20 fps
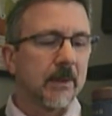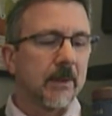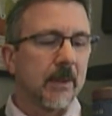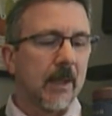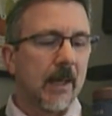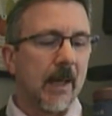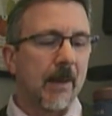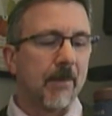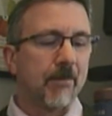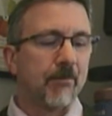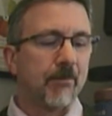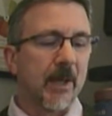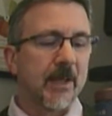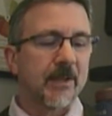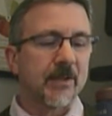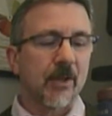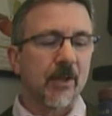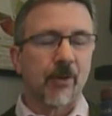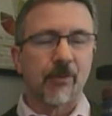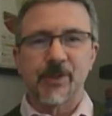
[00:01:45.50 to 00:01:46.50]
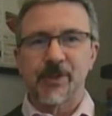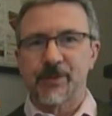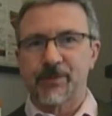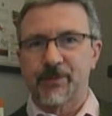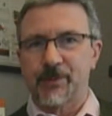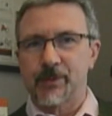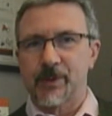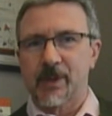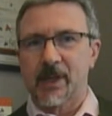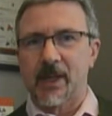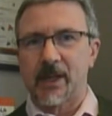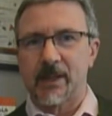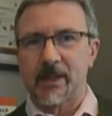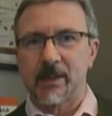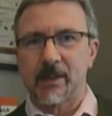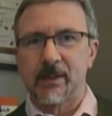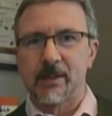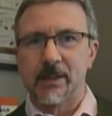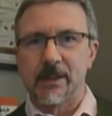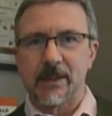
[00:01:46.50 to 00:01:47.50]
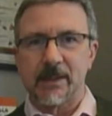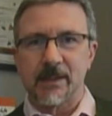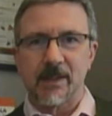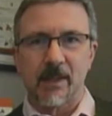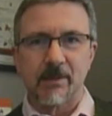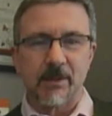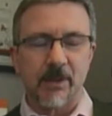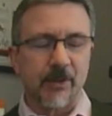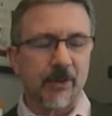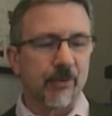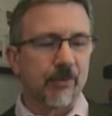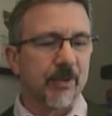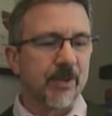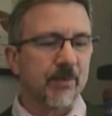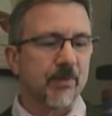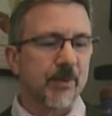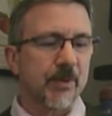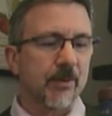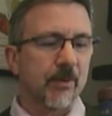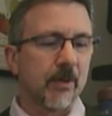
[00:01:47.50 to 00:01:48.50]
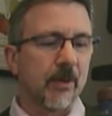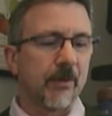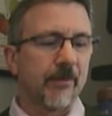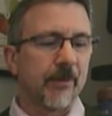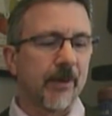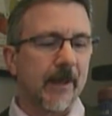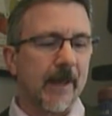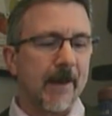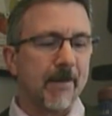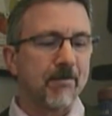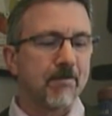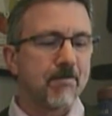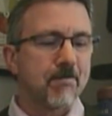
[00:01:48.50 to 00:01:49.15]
and baked orange fruit cake. Yeah, sounds like Christmas all over again.